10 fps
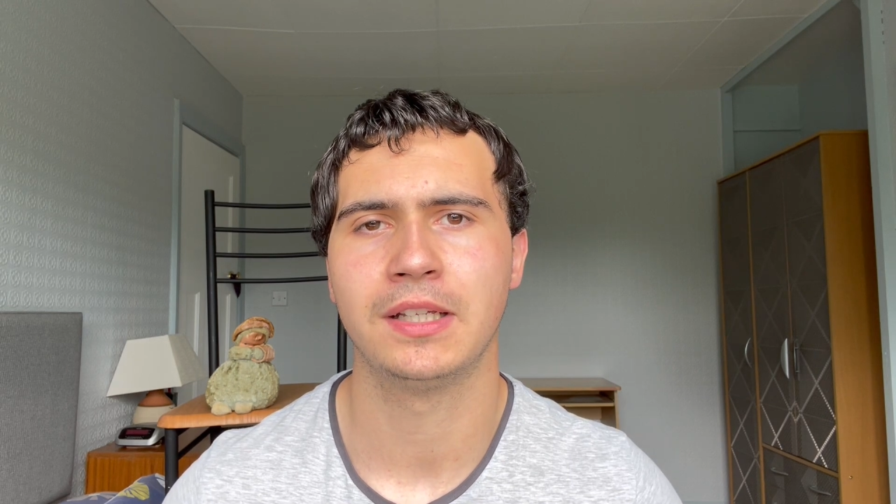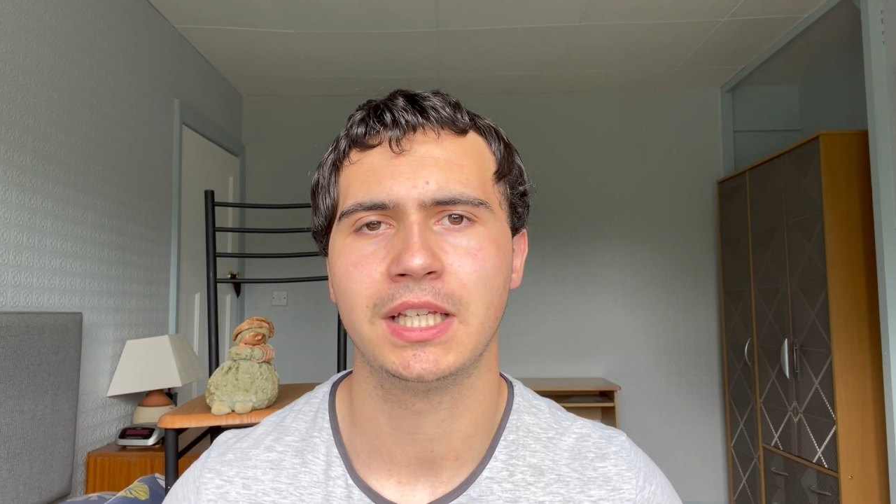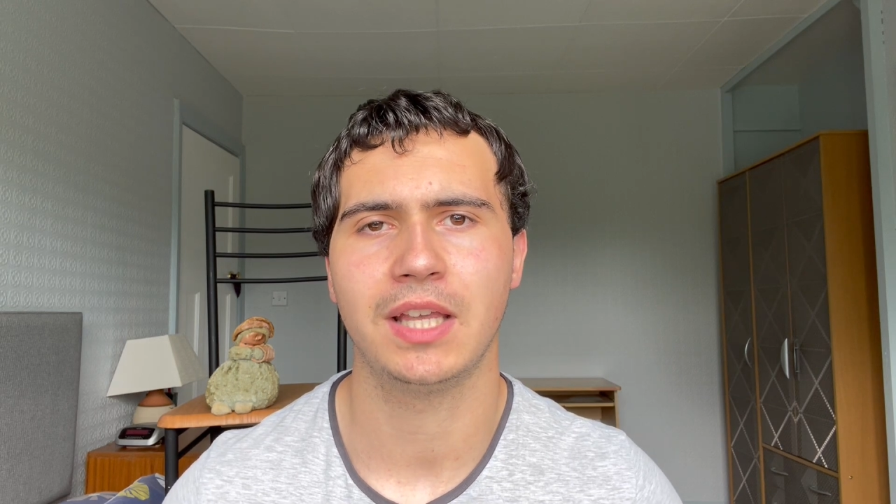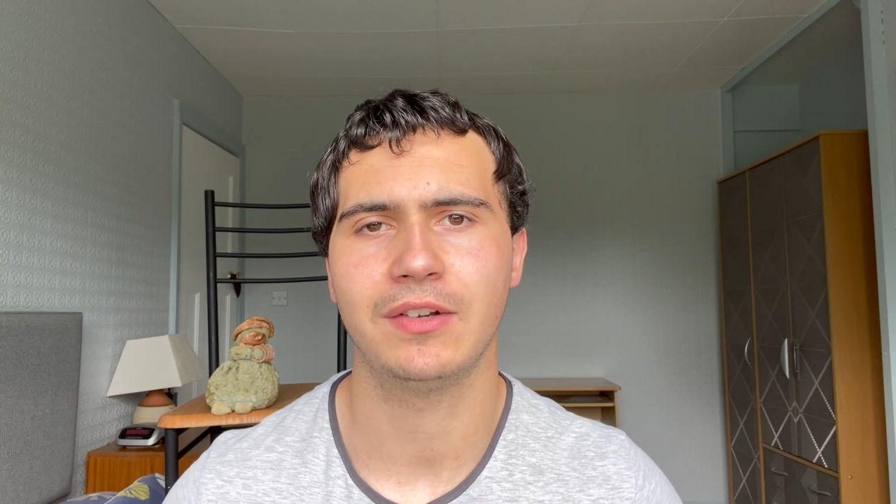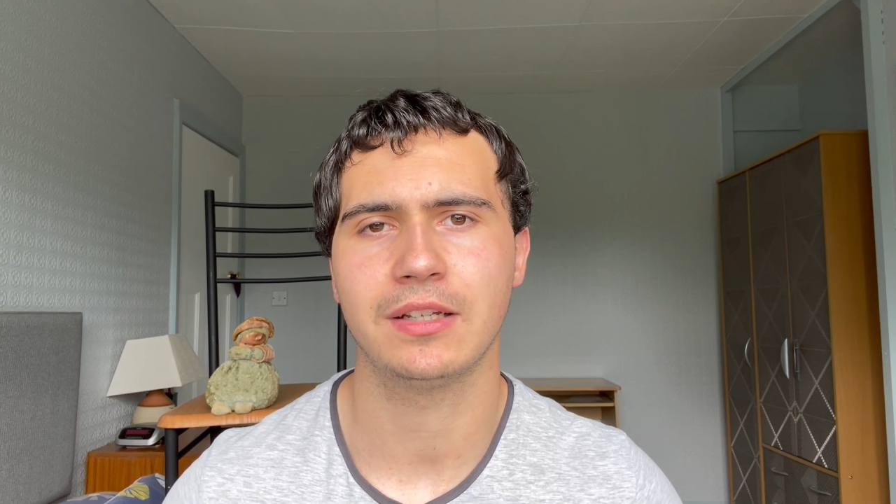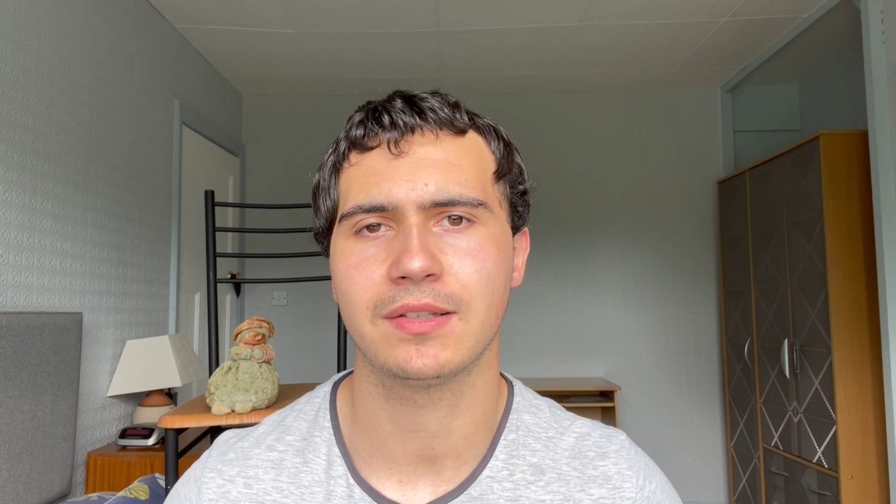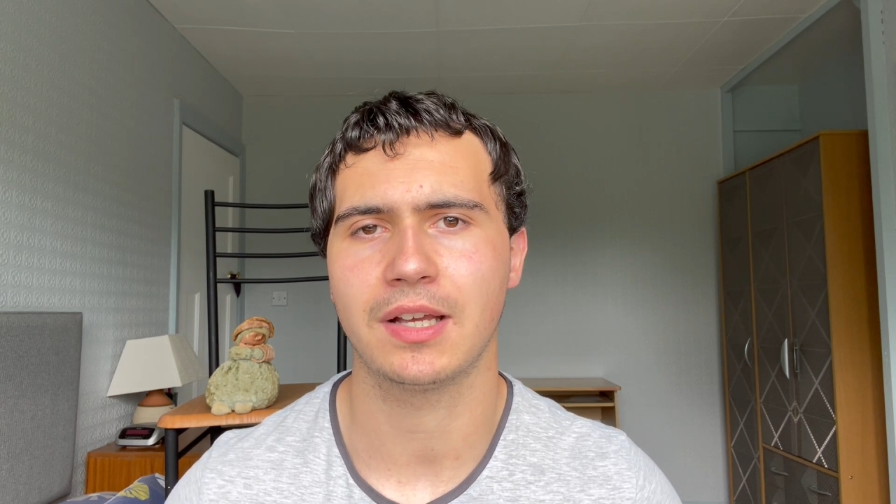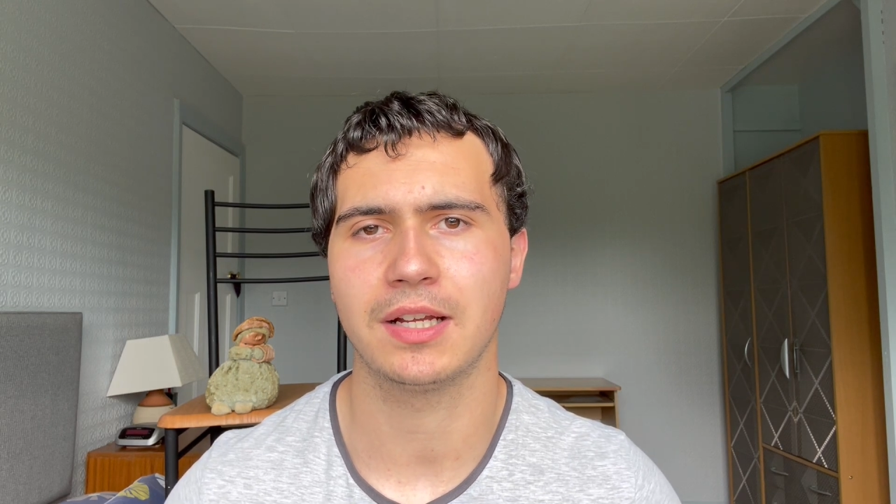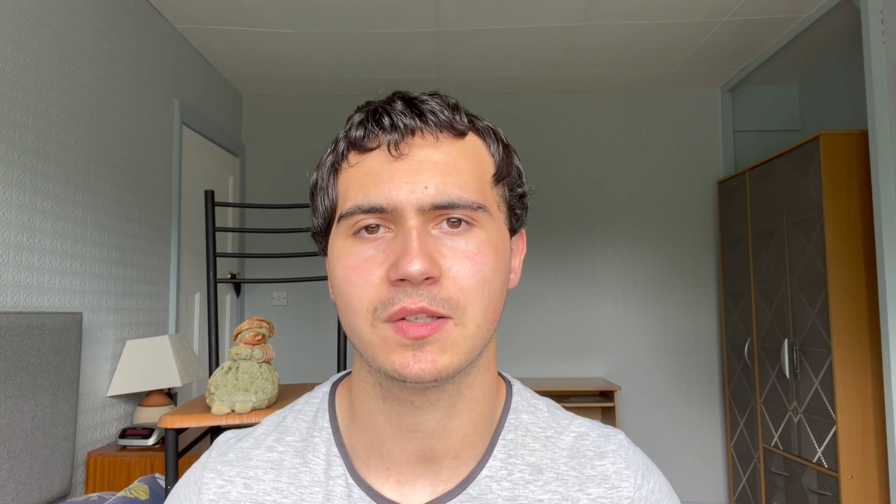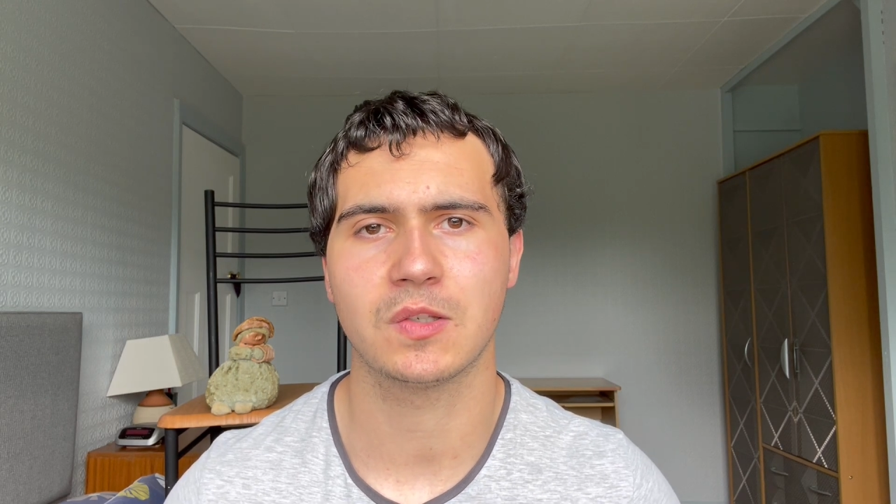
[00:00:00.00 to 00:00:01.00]
if it
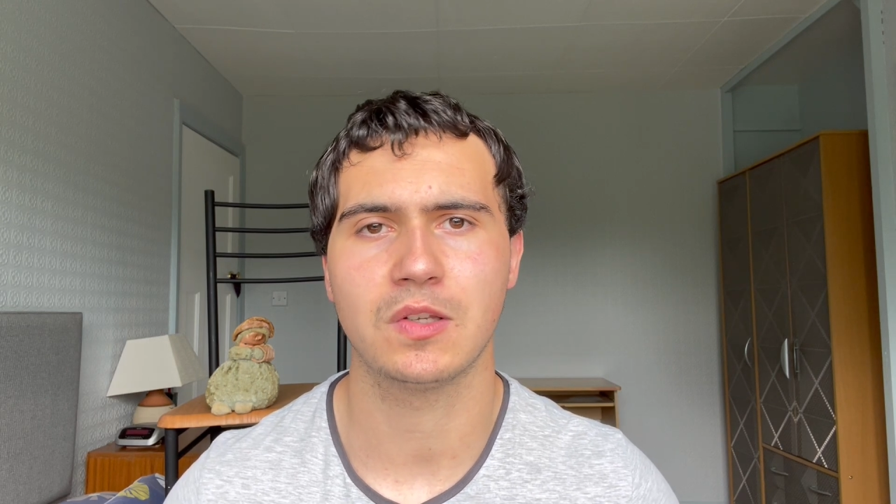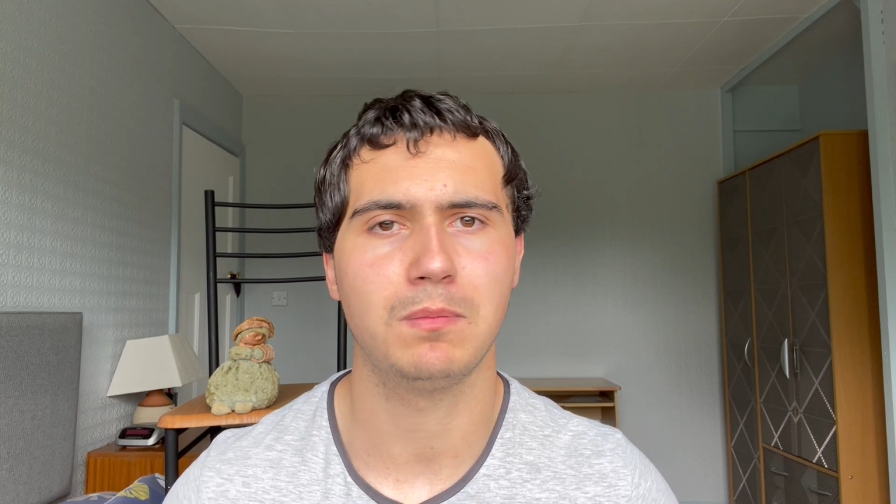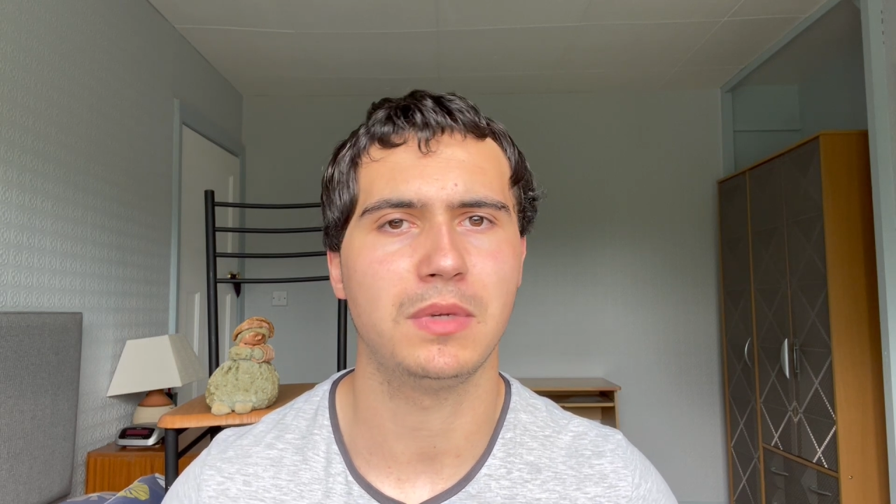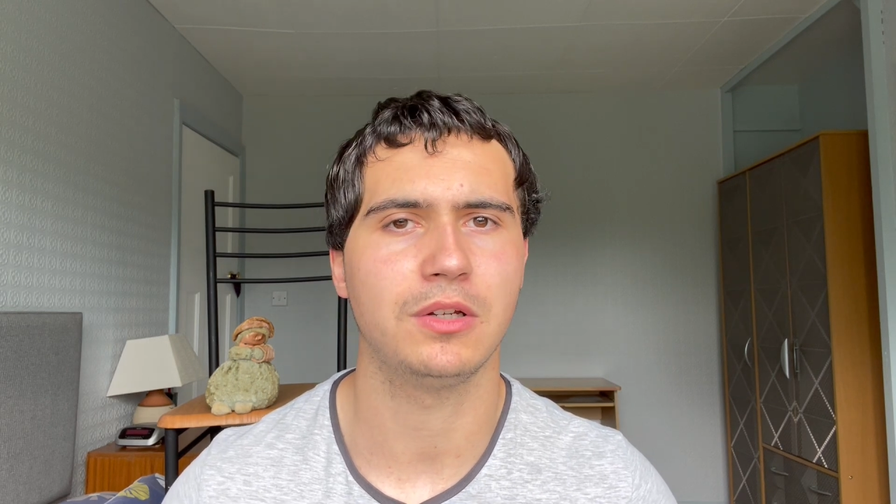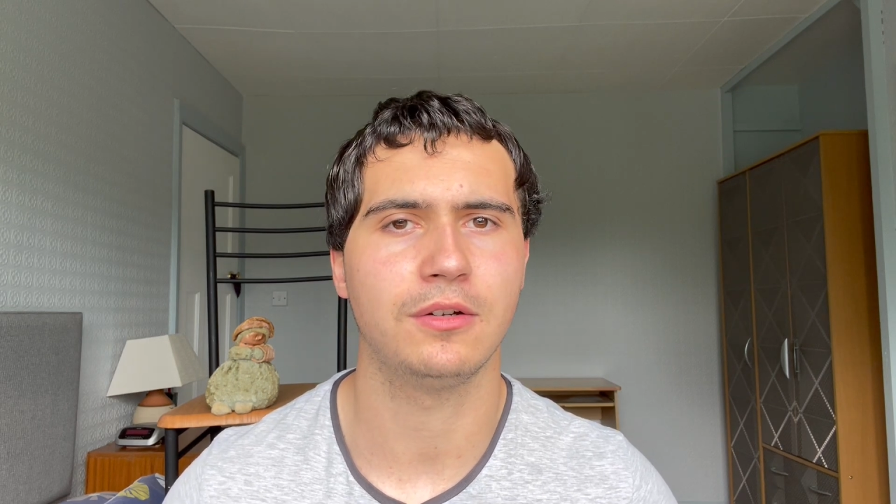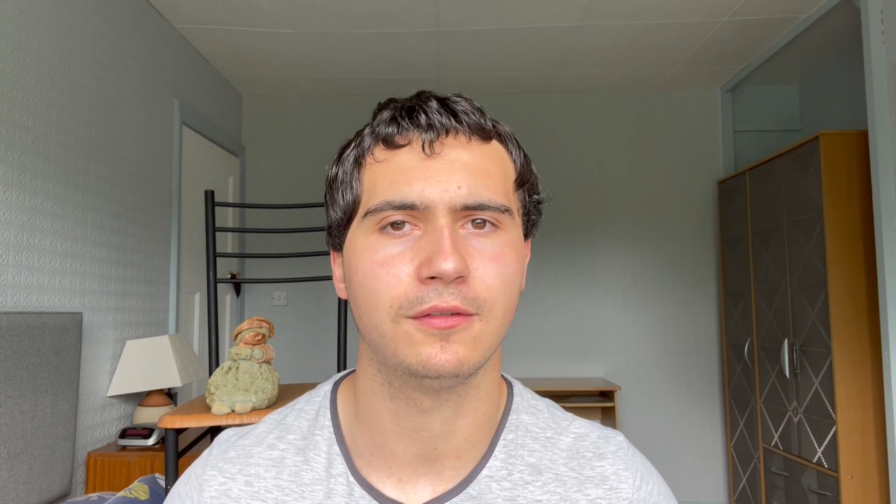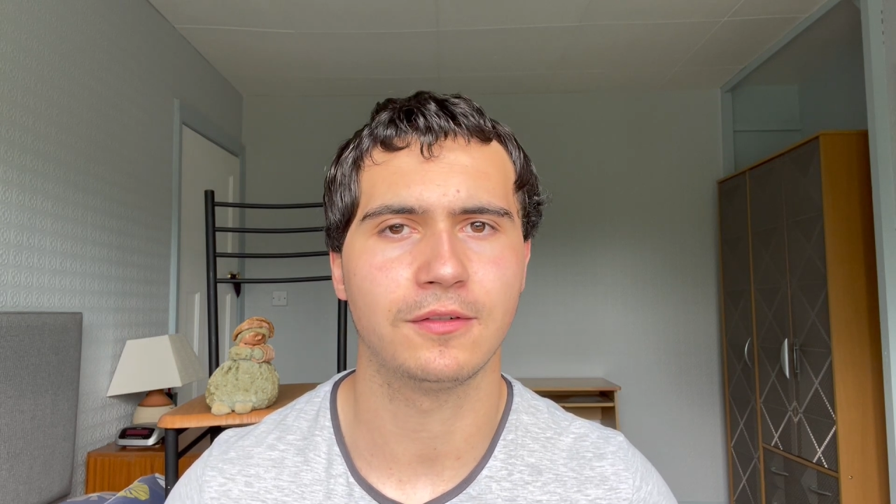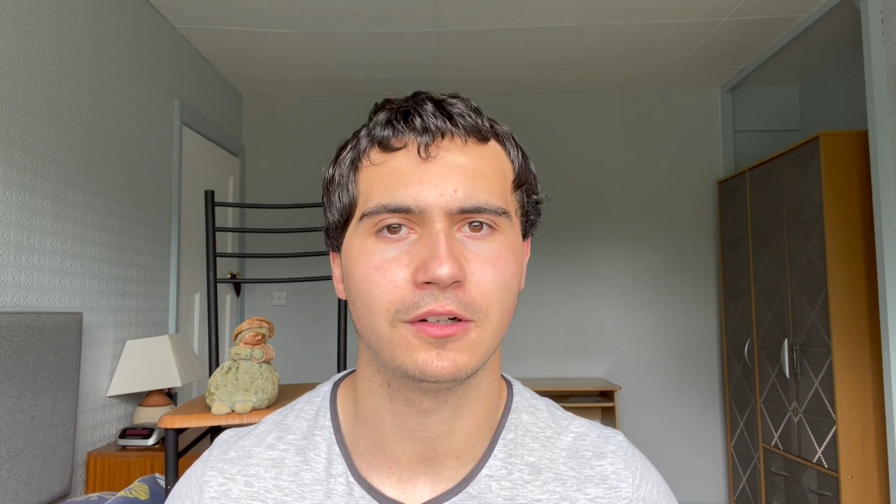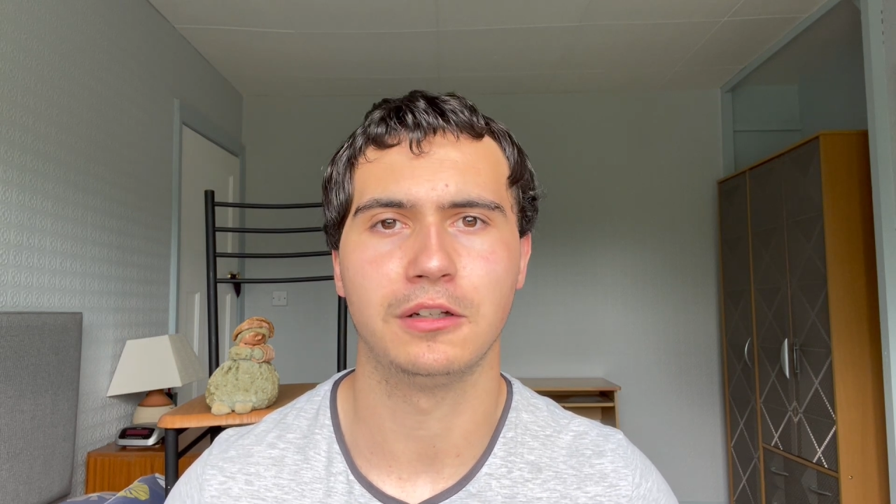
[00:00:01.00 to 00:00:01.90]
decides to move,